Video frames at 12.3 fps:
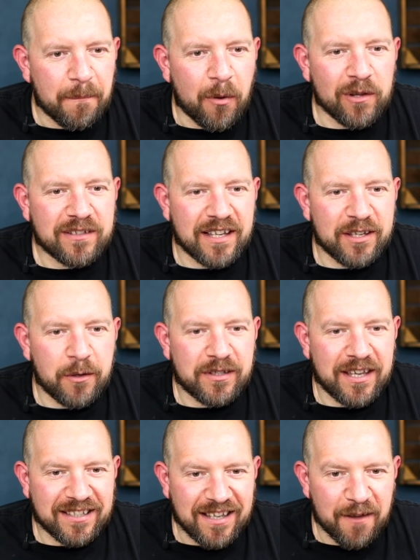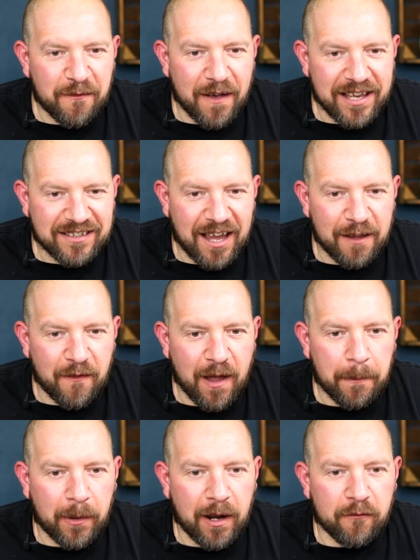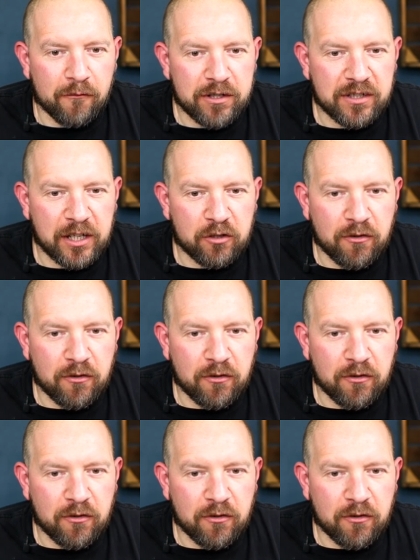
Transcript: Paulson, you say sci-fi is sci-fi, but I've recently